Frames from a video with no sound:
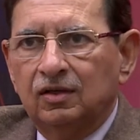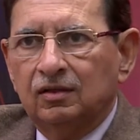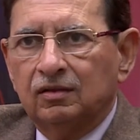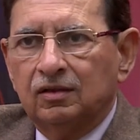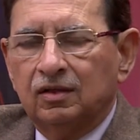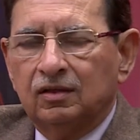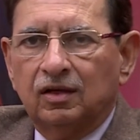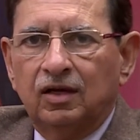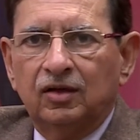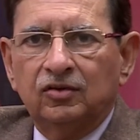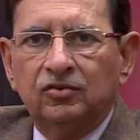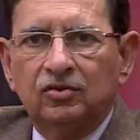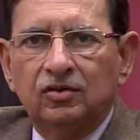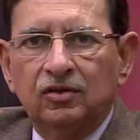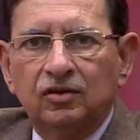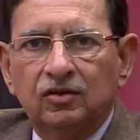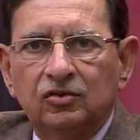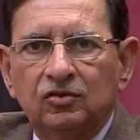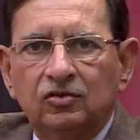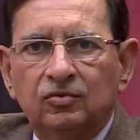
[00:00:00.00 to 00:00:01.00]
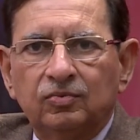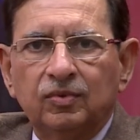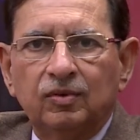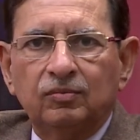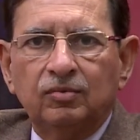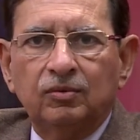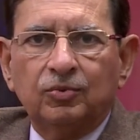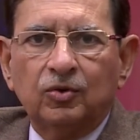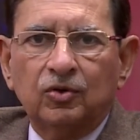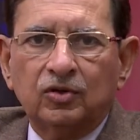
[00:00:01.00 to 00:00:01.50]
that ICDs may
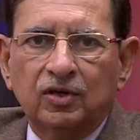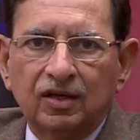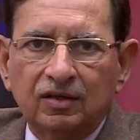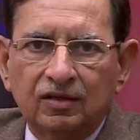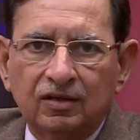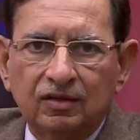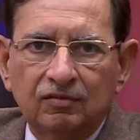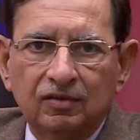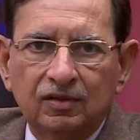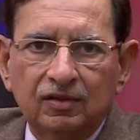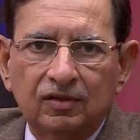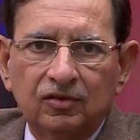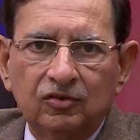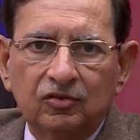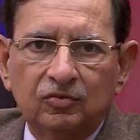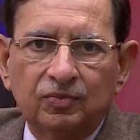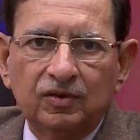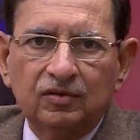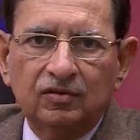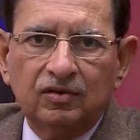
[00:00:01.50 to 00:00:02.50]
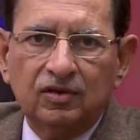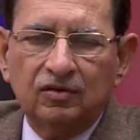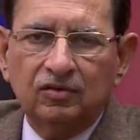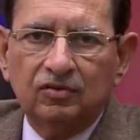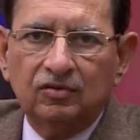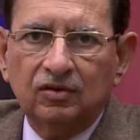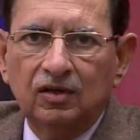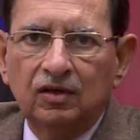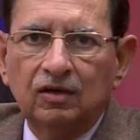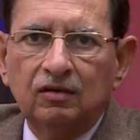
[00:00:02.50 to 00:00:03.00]
be protective in these
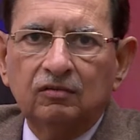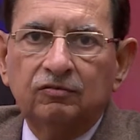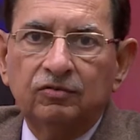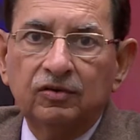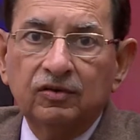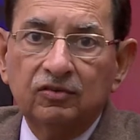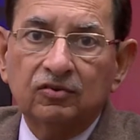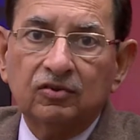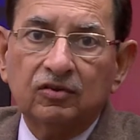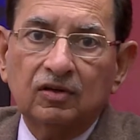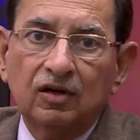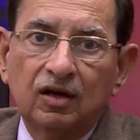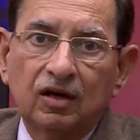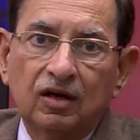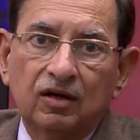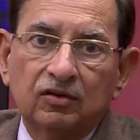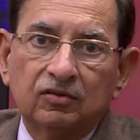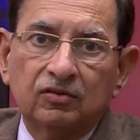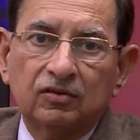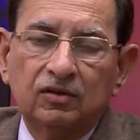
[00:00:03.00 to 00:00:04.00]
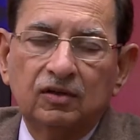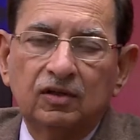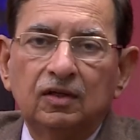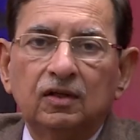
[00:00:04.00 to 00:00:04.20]
patients with scars